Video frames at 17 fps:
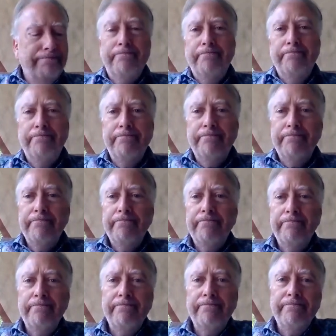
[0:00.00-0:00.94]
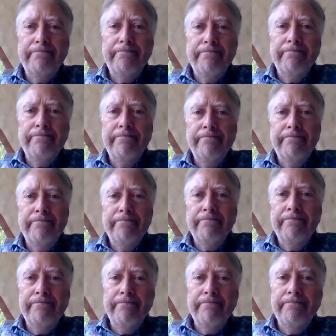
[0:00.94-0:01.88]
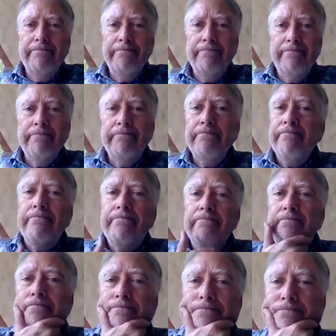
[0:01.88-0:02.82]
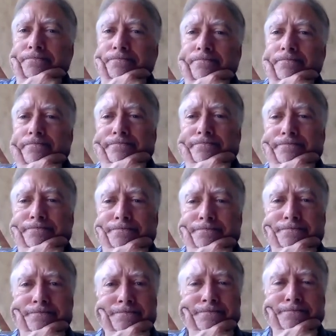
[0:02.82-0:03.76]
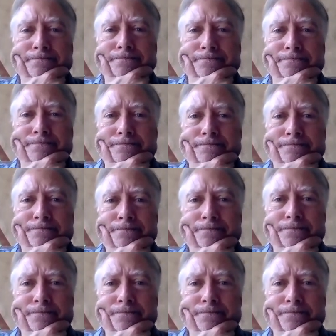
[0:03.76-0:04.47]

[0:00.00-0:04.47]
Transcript: (silent)